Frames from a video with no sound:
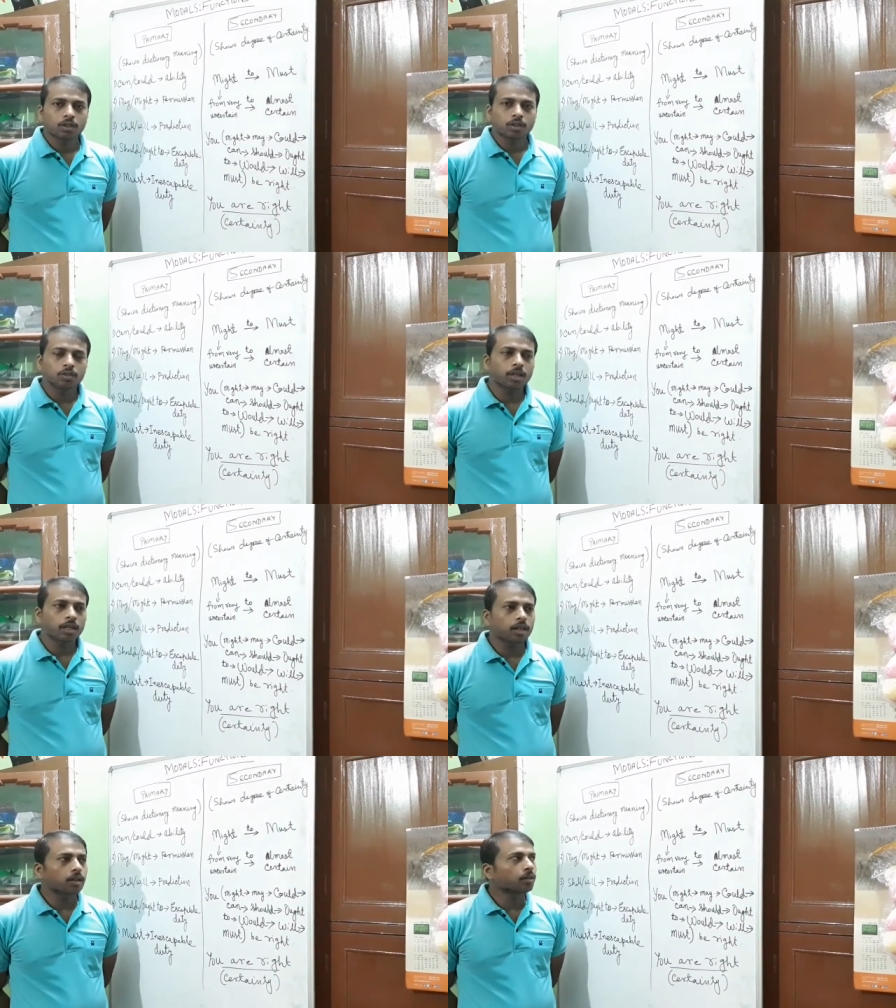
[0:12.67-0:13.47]

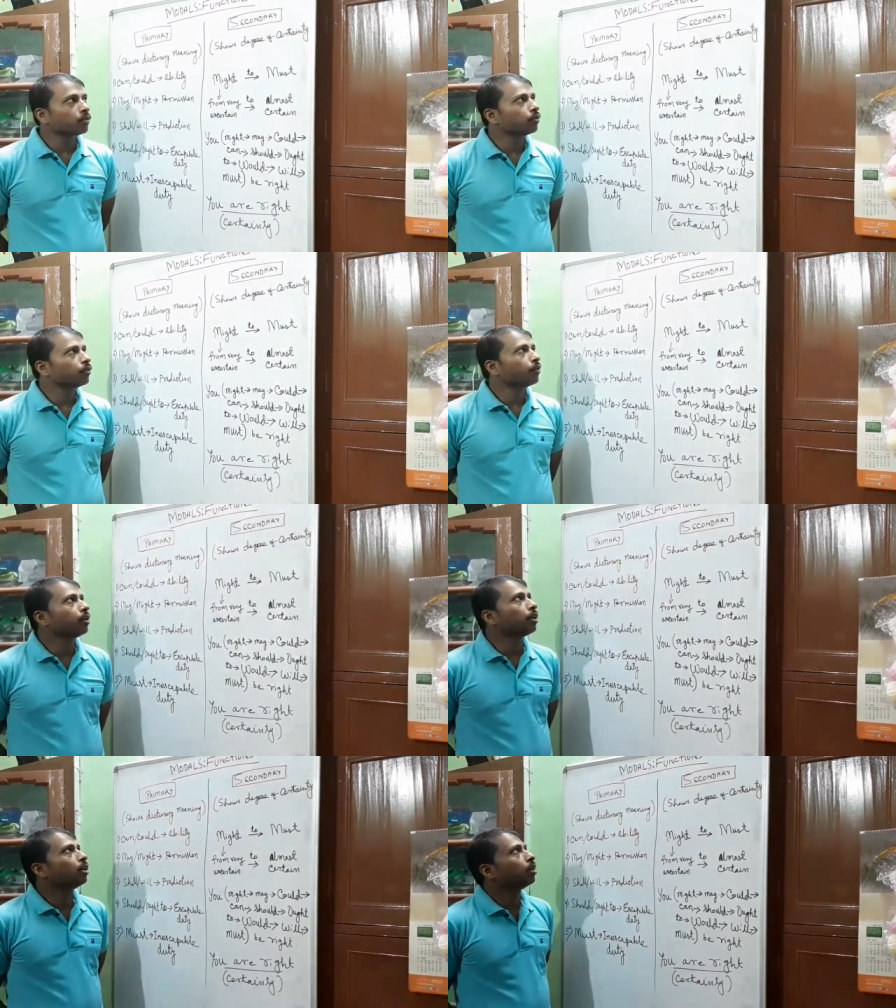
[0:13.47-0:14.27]
Today, we
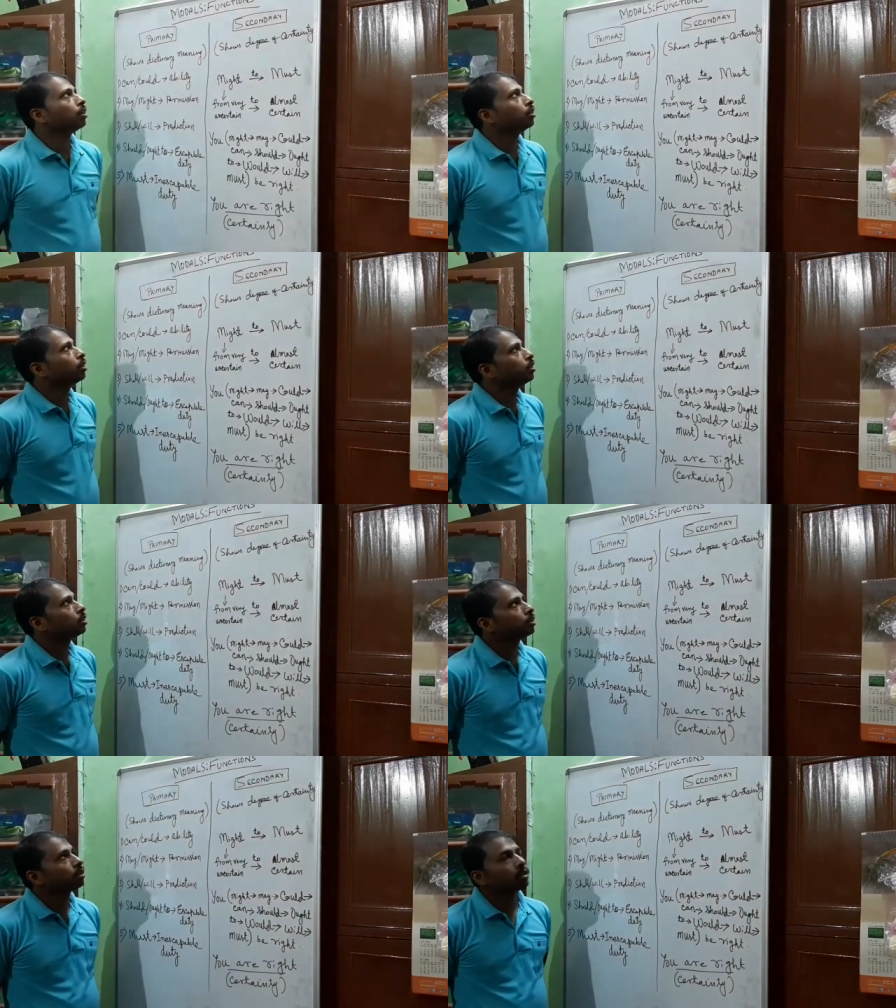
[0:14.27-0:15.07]
will
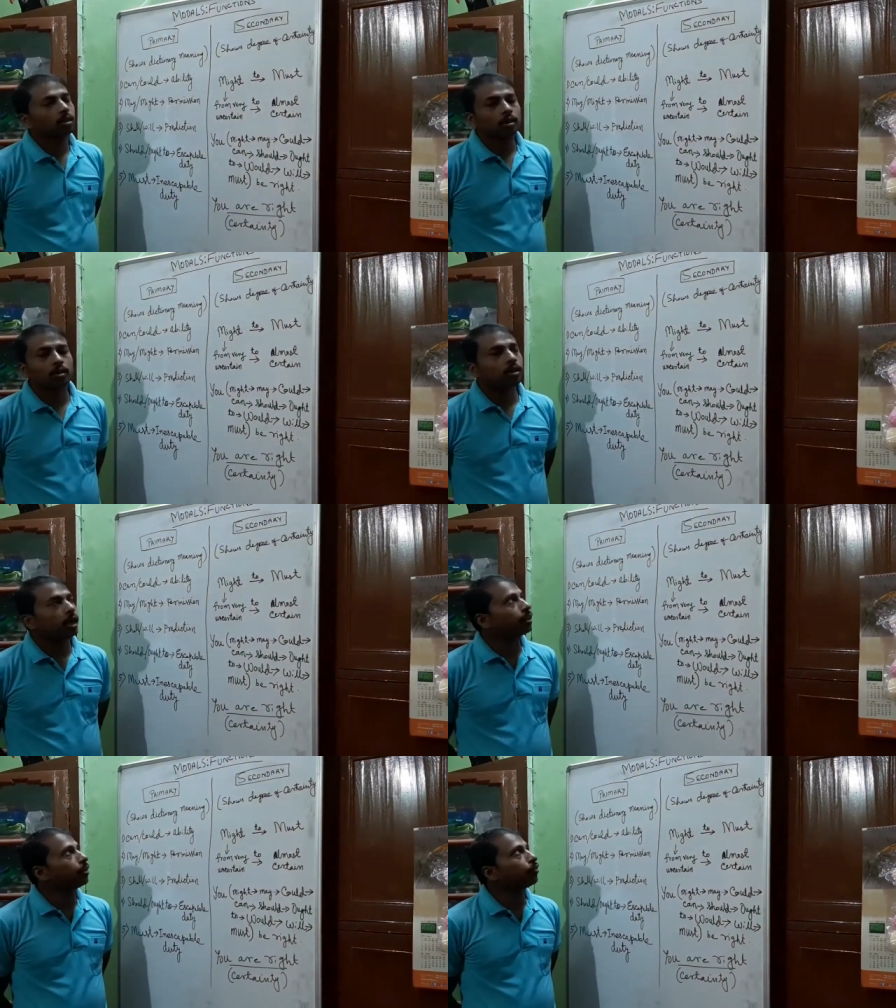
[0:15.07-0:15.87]
look
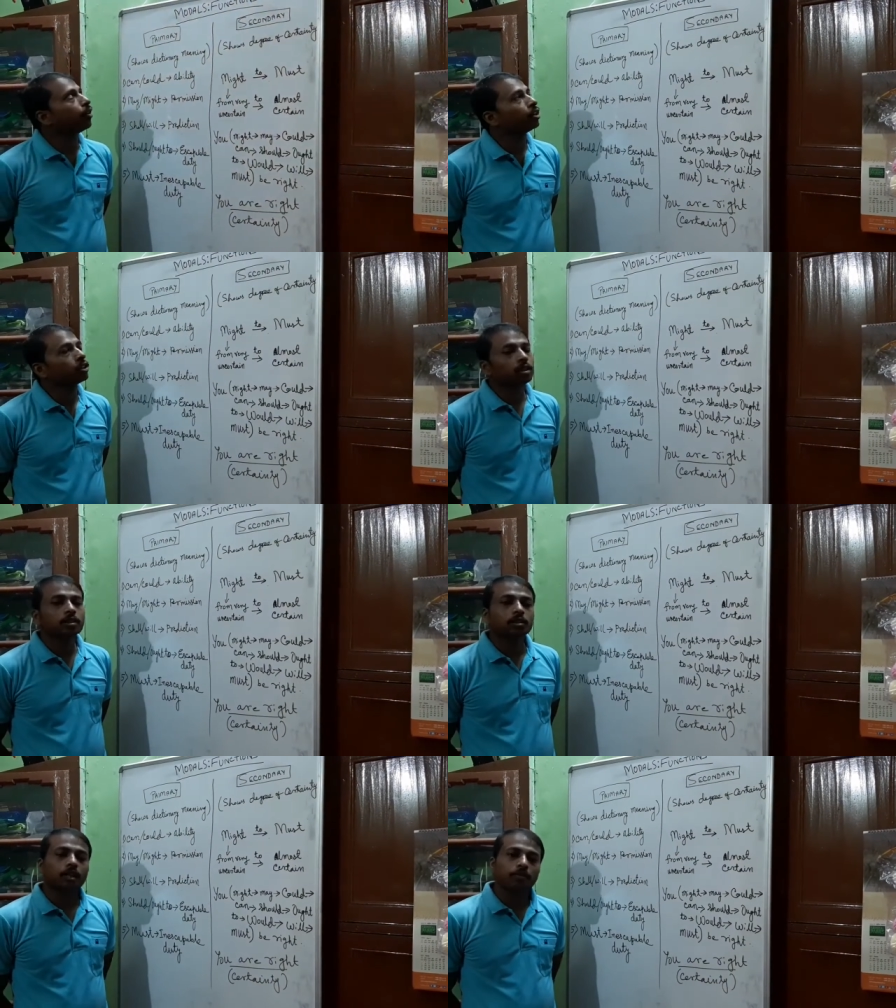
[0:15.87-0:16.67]
at the
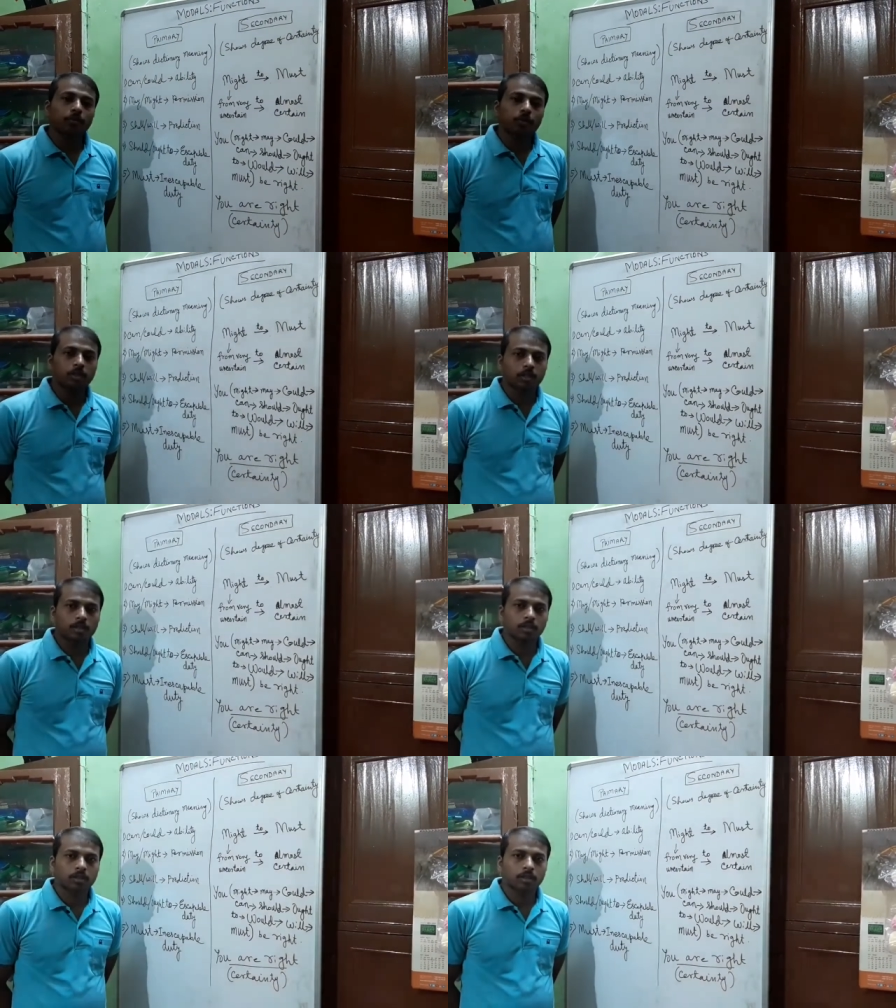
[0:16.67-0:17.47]
functions of modals.